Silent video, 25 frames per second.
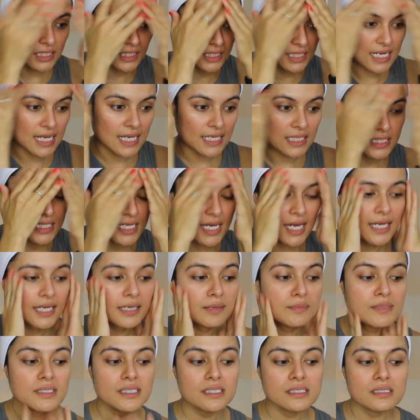
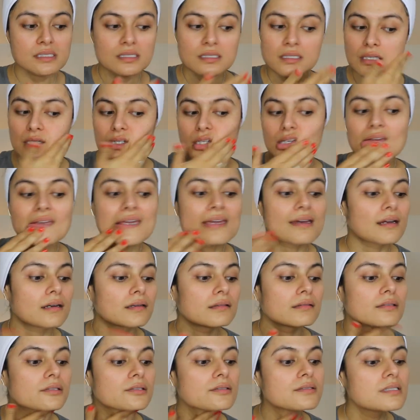nighttime
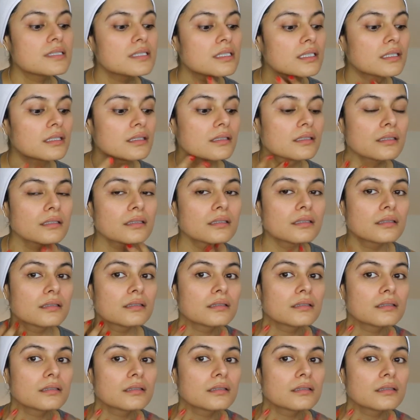skincare routine.